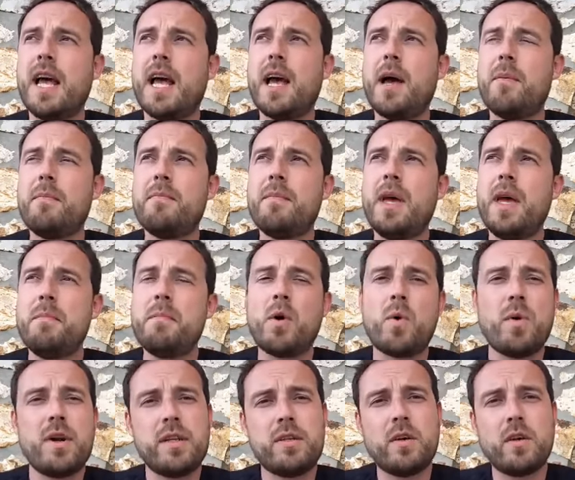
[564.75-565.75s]
Um, but I
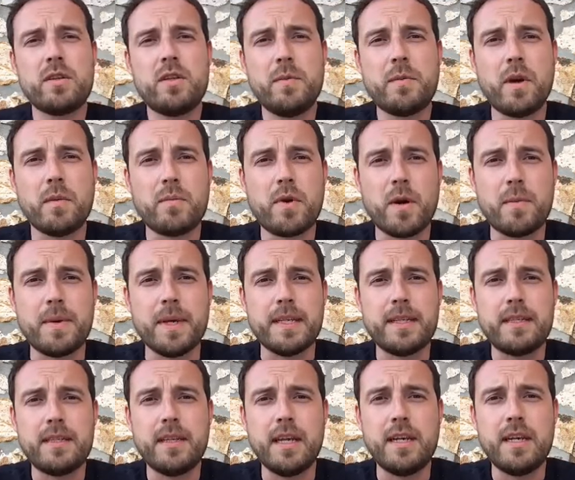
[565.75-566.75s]
want to talk to you about
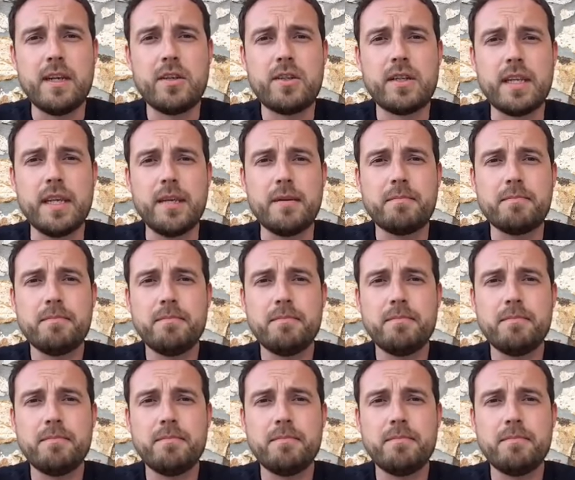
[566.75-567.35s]
purpose initially.